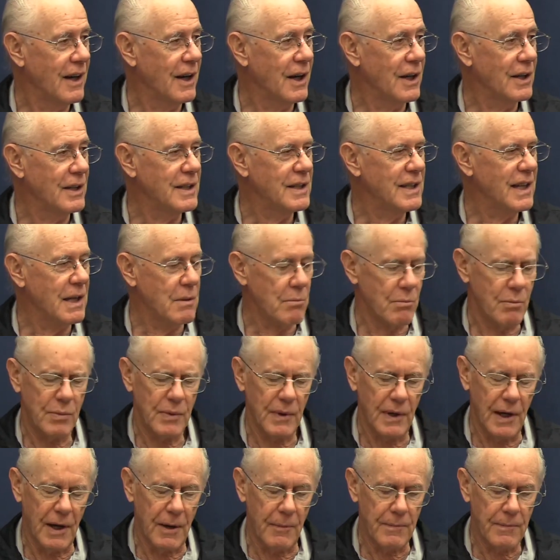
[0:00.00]

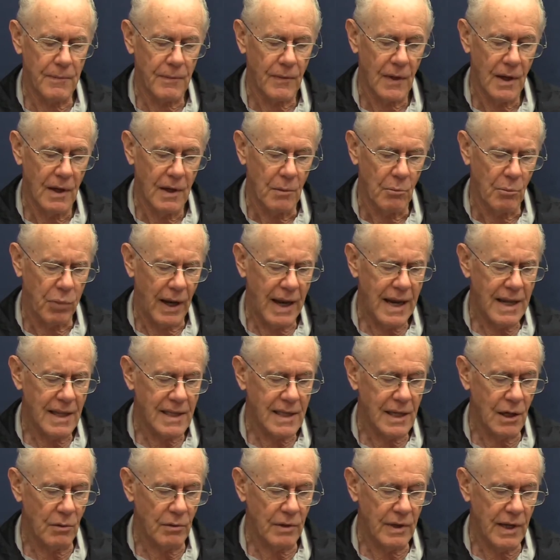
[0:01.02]
type plants
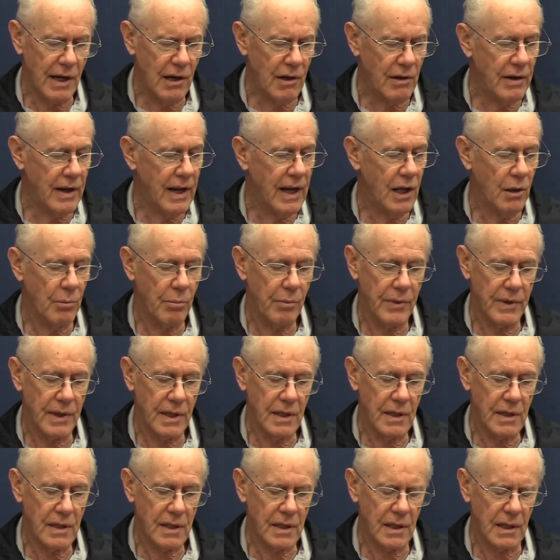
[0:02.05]
out there and help
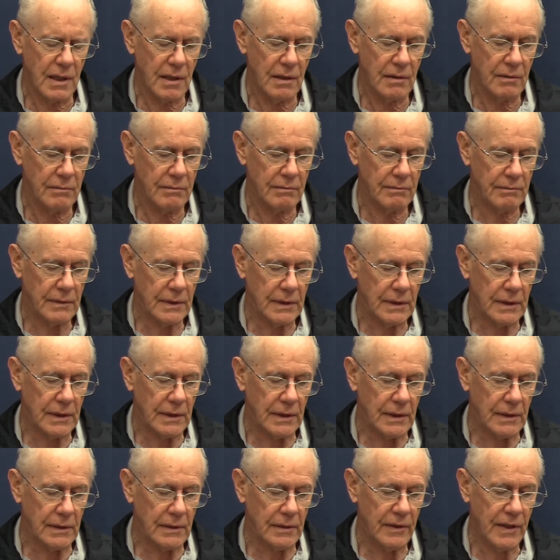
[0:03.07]
these the
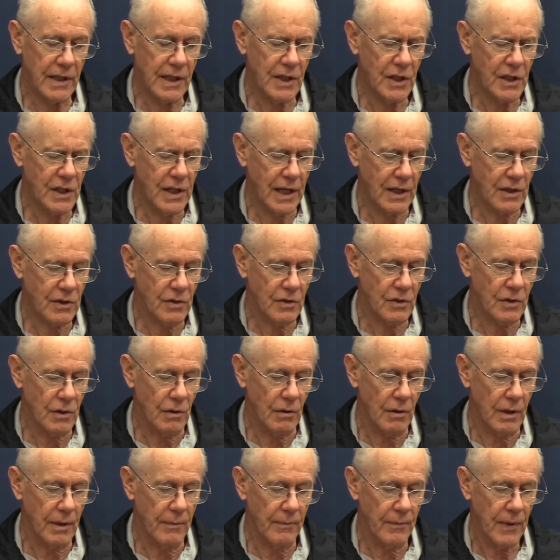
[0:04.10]
insects and
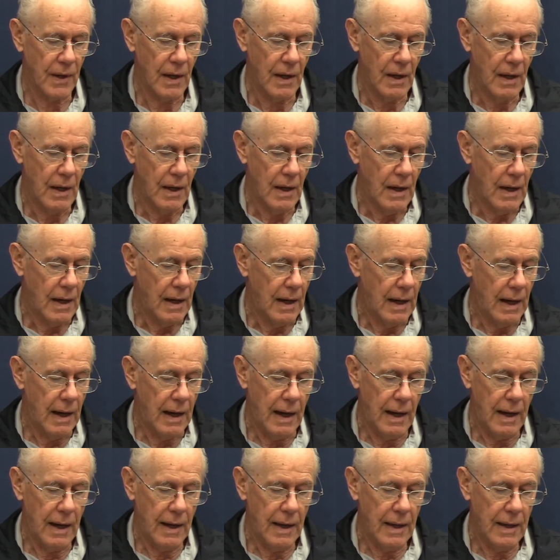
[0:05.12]
so
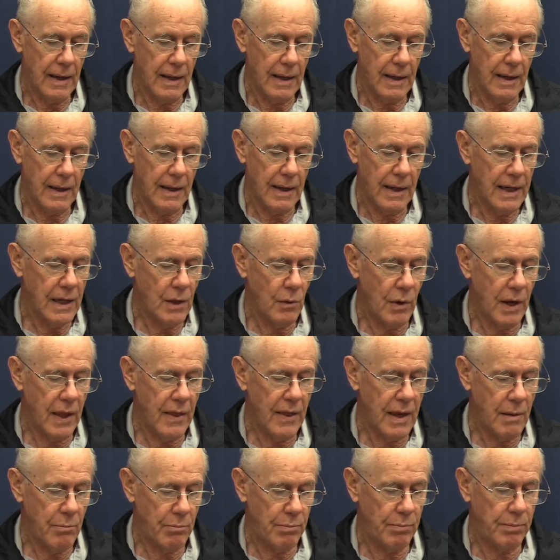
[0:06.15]
on. Anyway,
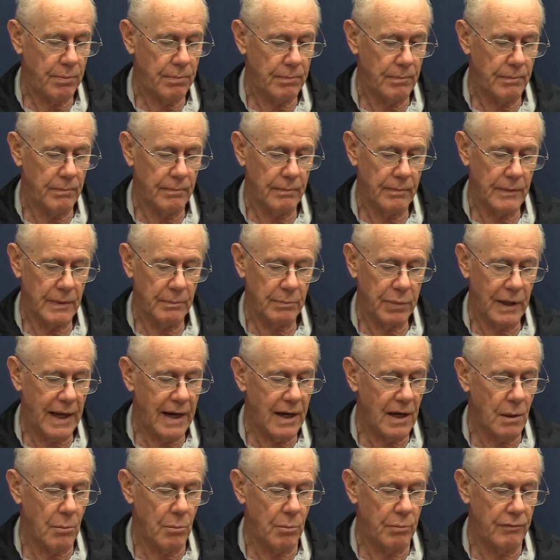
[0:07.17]
they
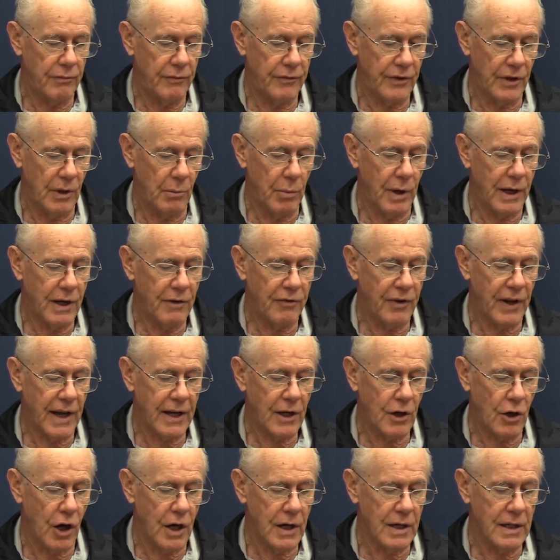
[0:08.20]
planted for a butterfly
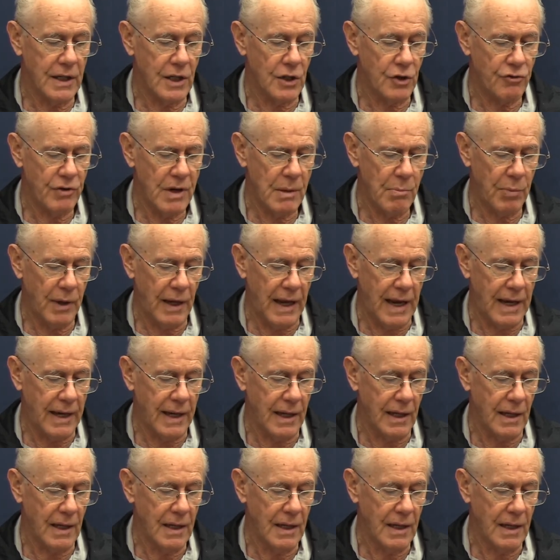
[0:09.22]
garden and tree planting.